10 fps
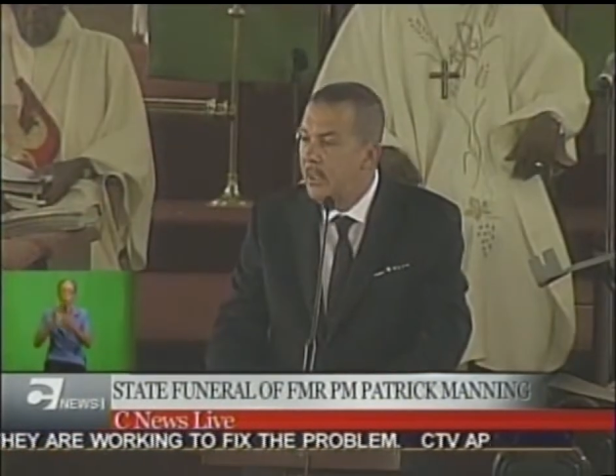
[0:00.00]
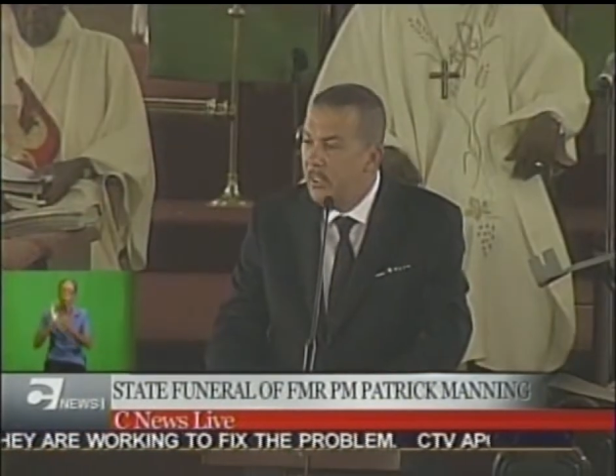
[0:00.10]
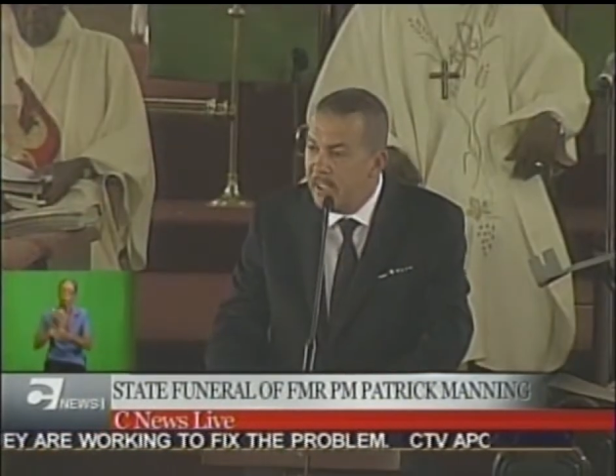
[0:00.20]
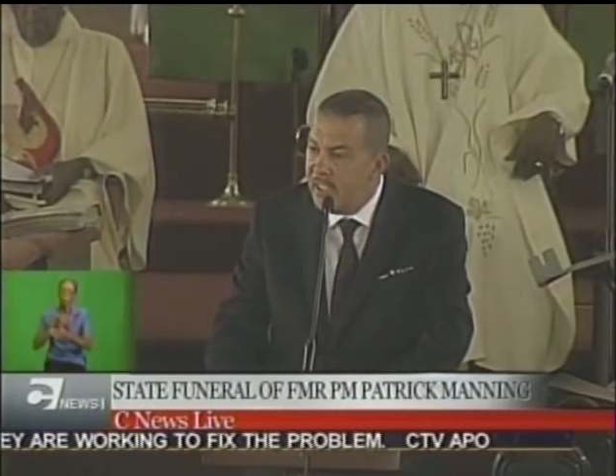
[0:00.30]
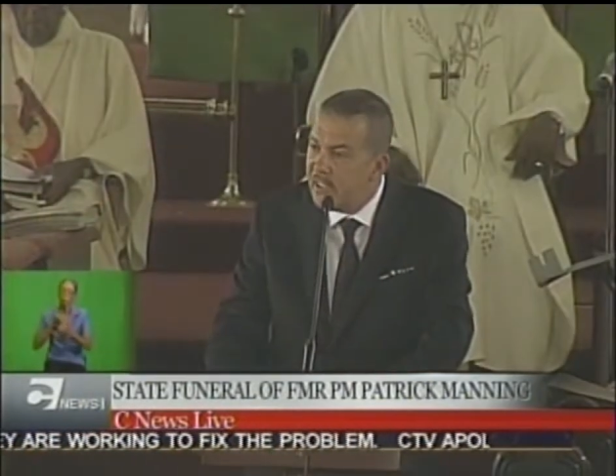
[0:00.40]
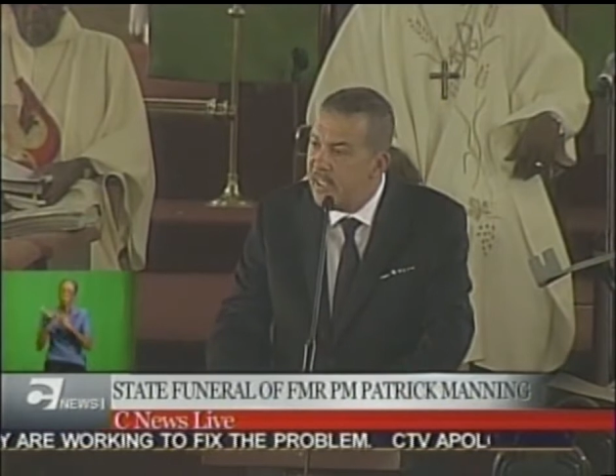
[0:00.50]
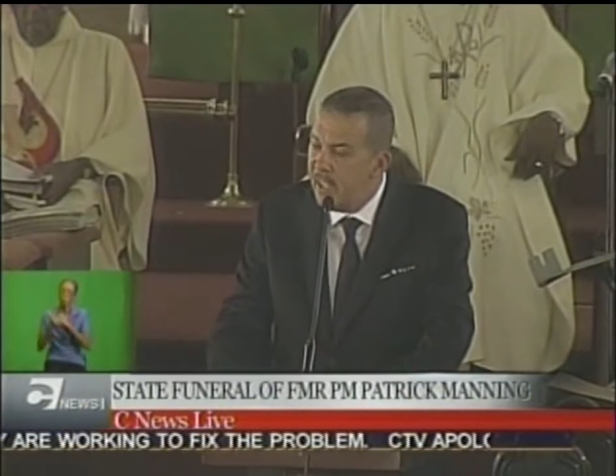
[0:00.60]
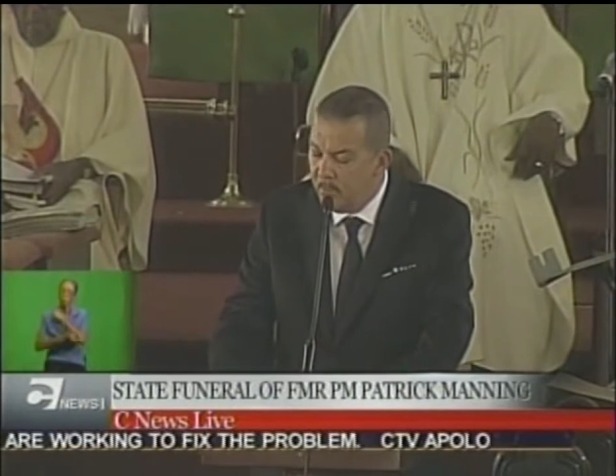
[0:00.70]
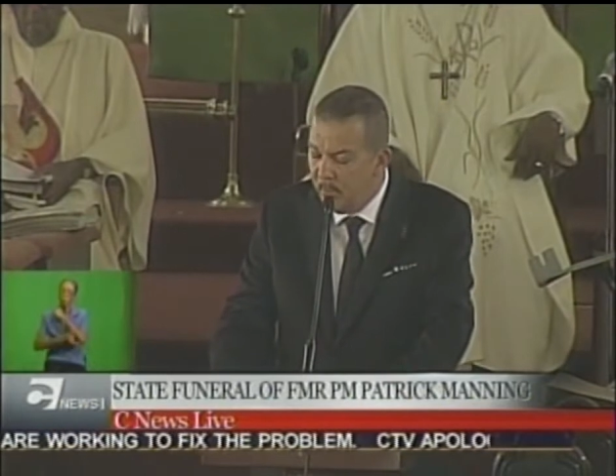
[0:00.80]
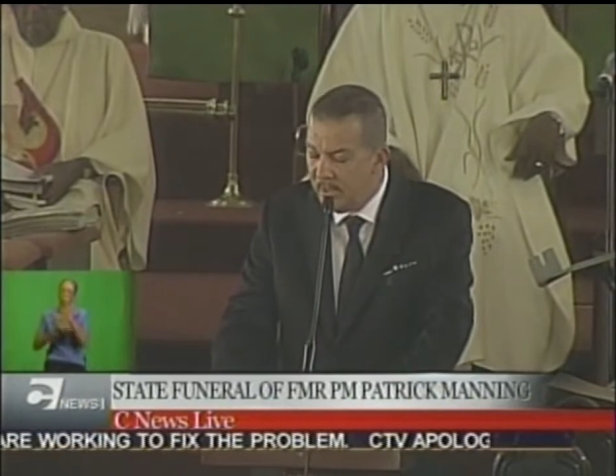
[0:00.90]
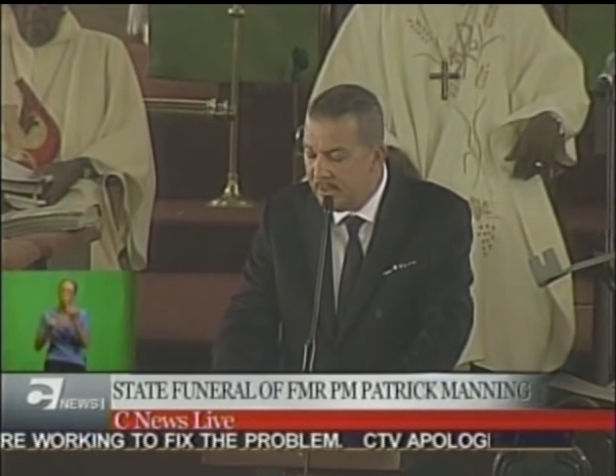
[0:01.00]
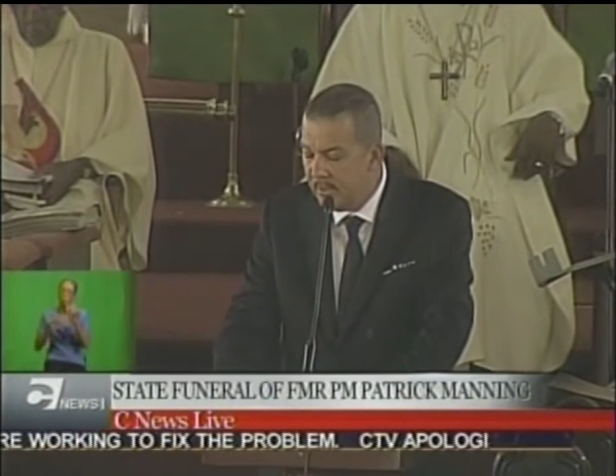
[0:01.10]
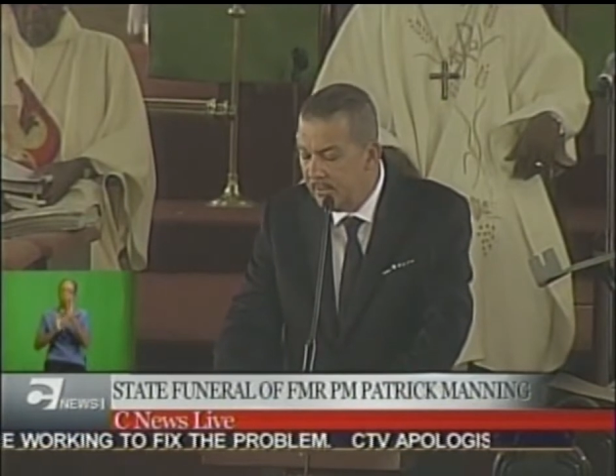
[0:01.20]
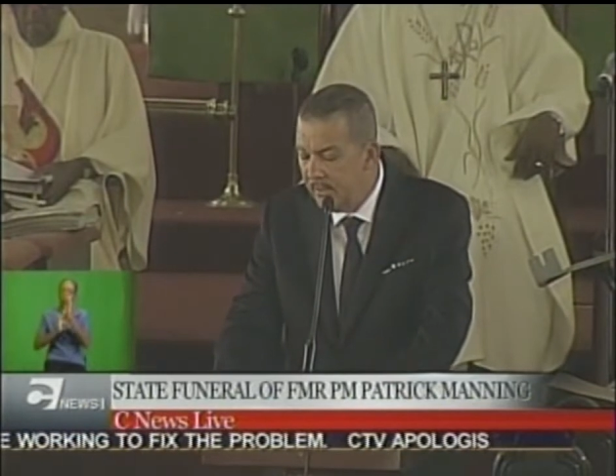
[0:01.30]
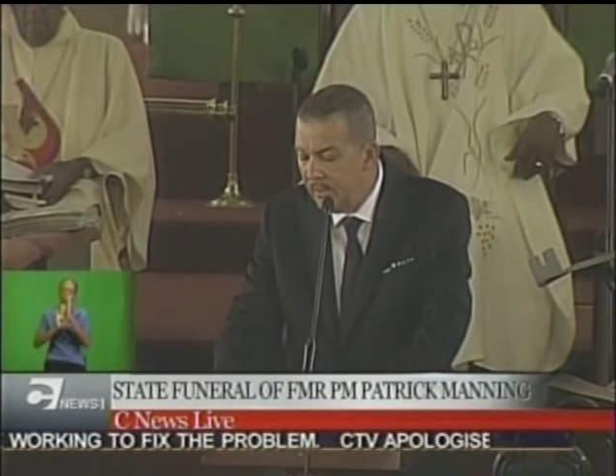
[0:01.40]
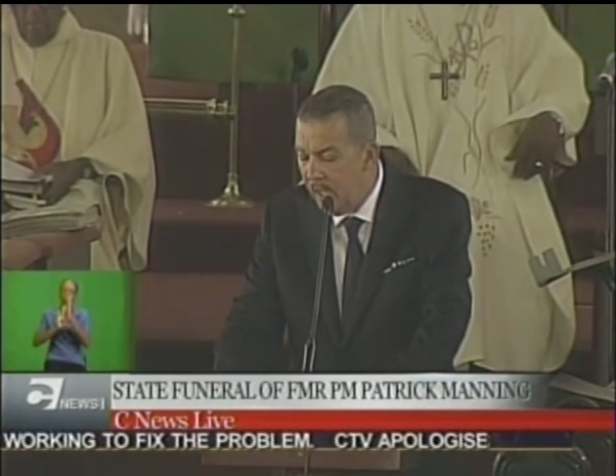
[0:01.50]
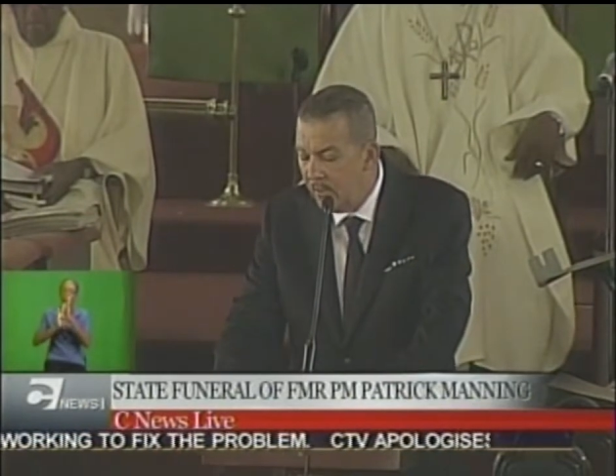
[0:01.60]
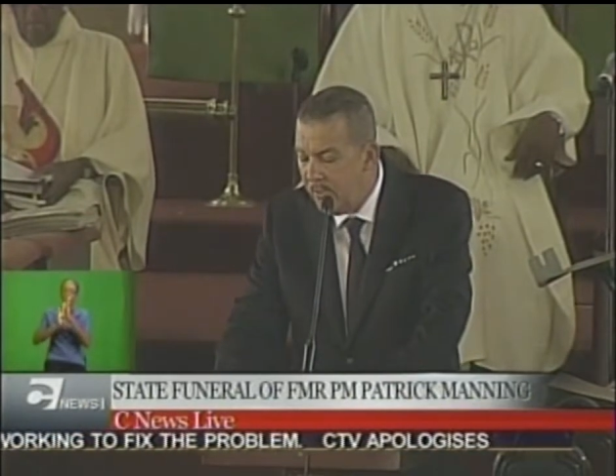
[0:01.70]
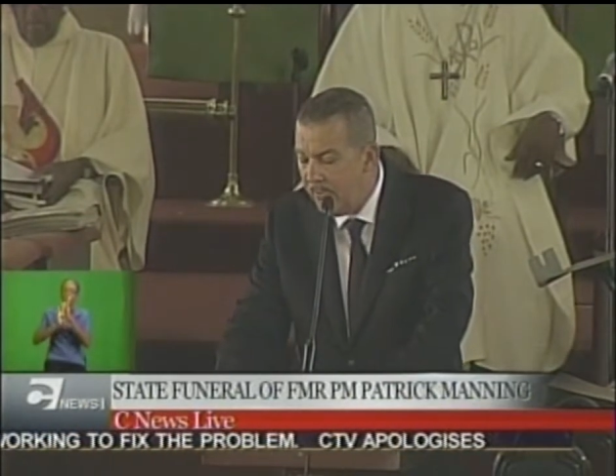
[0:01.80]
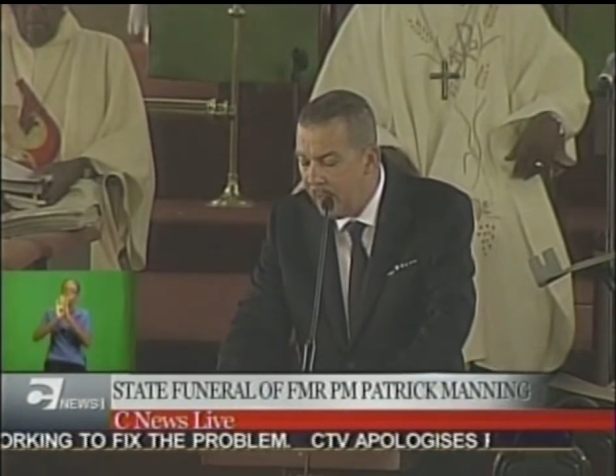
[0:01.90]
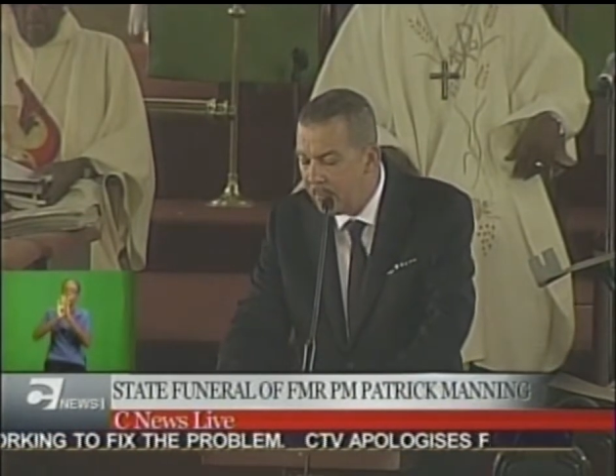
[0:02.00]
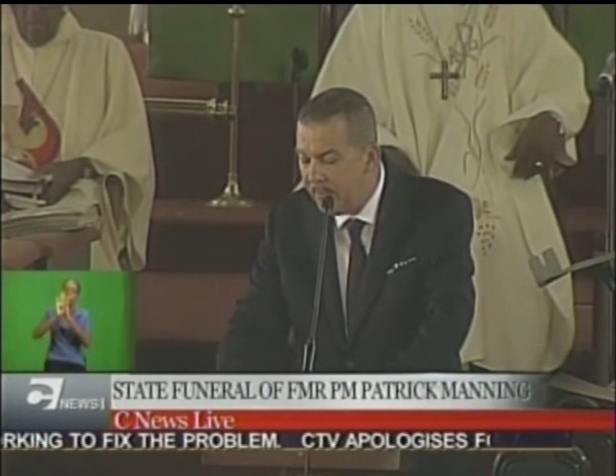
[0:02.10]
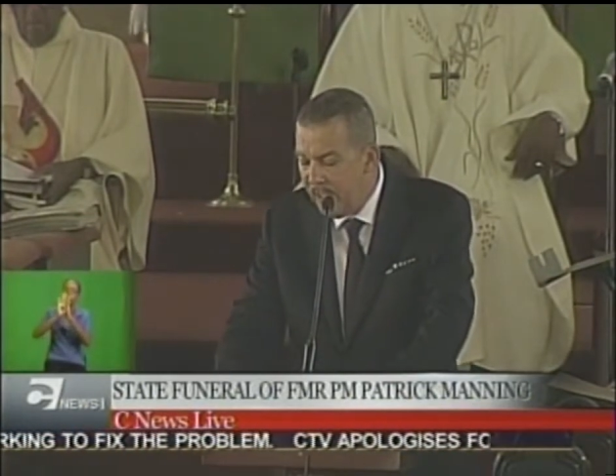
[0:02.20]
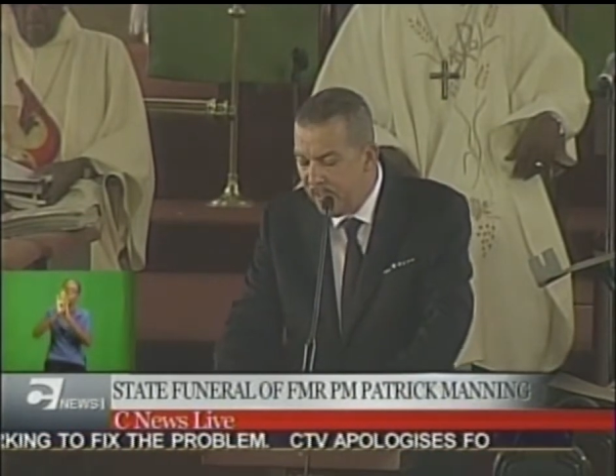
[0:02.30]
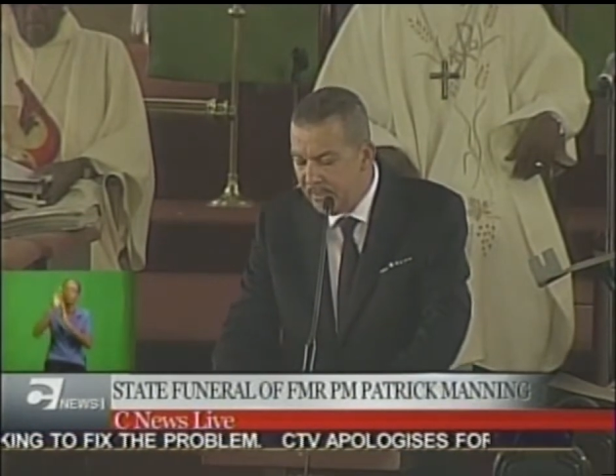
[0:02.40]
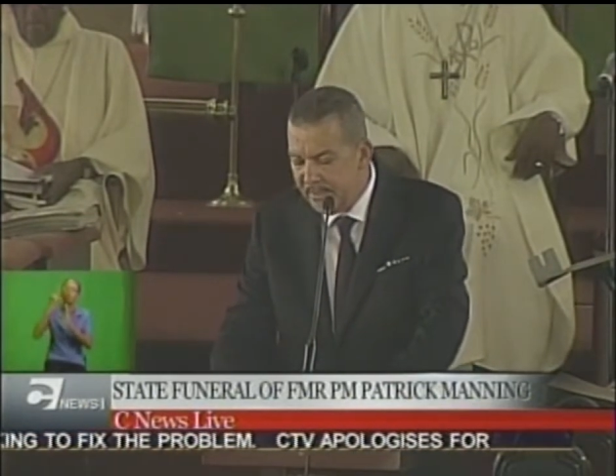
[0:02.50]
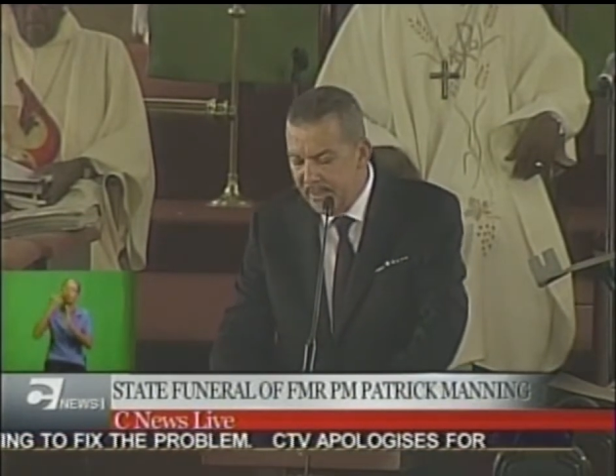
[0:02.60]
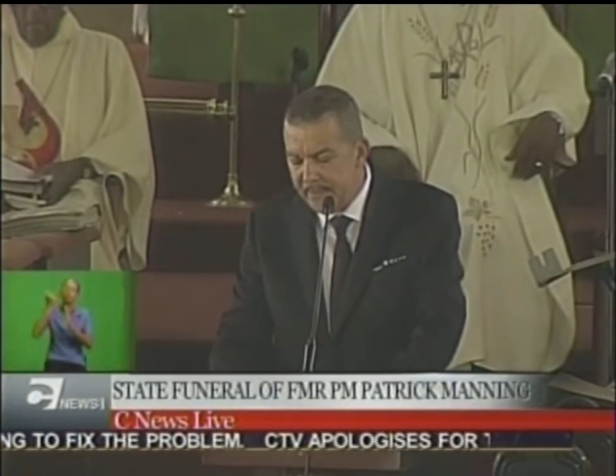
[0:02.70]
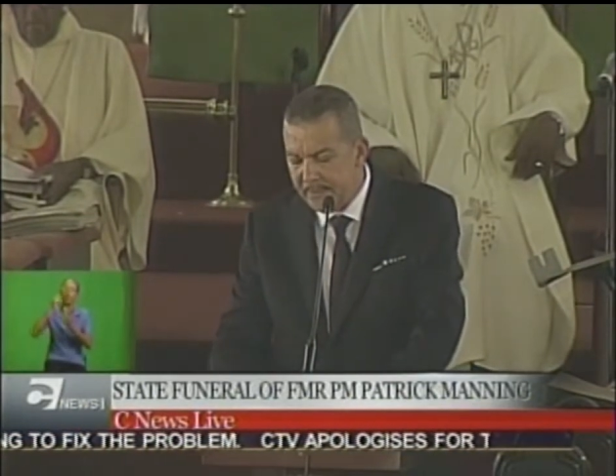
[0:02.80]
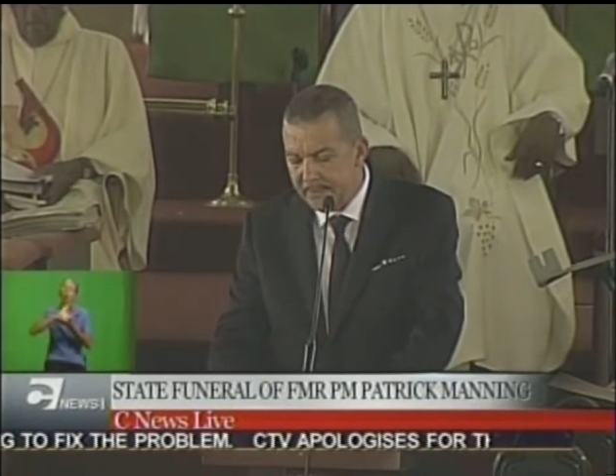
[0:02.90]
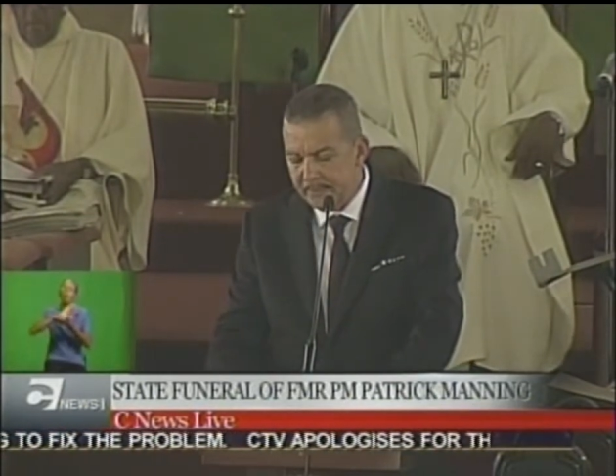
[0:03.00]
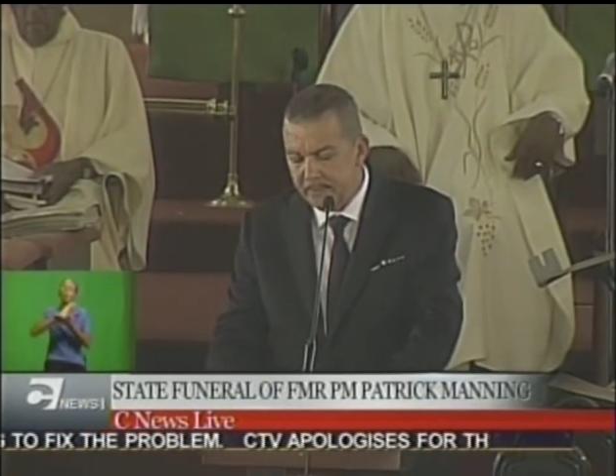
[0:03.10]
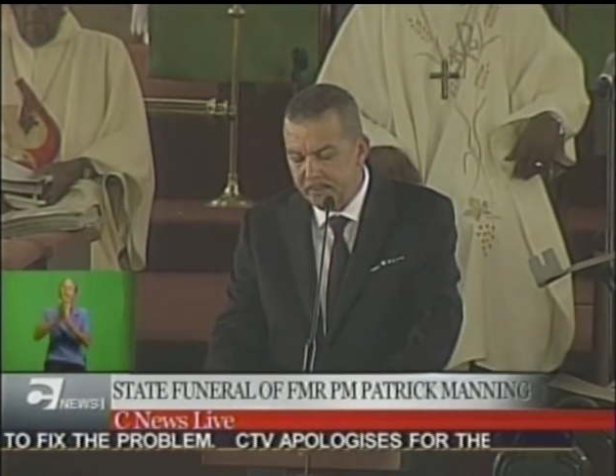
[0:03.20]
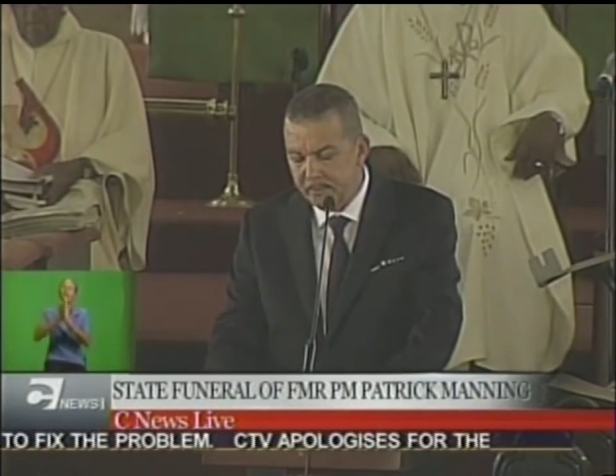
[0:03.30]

to the attainment of developed nation status.